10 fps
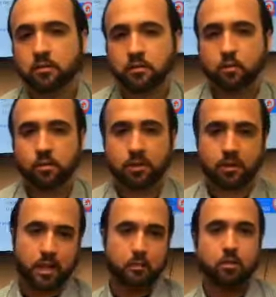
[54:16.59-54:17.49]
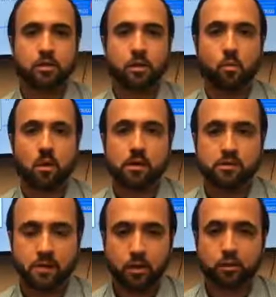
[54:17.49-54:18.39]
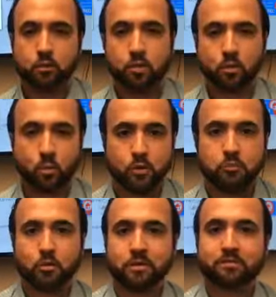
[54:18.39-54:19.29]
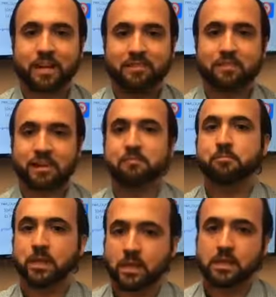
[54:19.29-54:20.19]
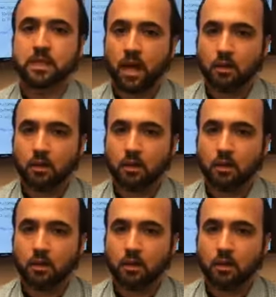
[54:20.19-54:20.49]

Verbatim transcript: is worth a lot more than it was. Now it's worth $1.55 million,